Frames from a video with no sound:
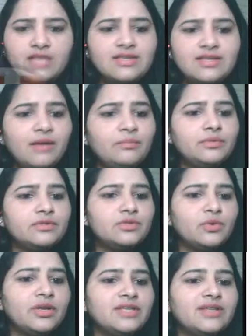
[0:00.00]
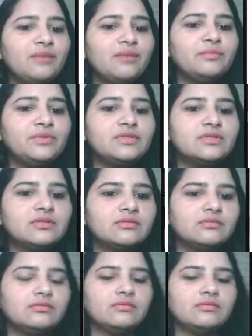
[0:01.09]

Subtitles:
Examples. What examples?